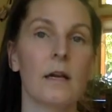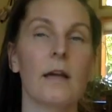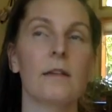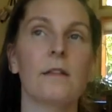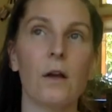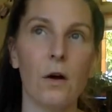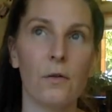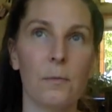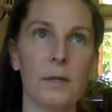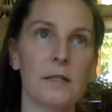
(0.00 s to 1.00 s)
Like that the
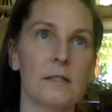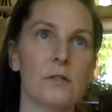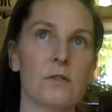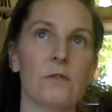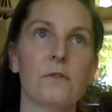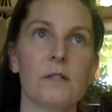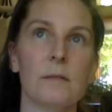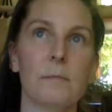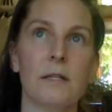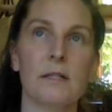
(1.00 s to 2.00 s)
first
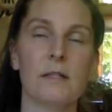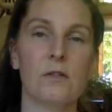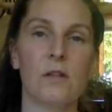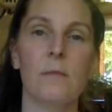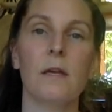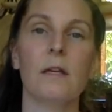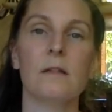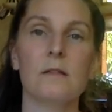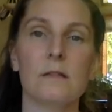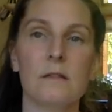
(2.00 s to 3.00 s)
big decision they make
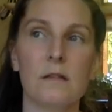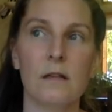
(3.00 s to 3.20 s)
is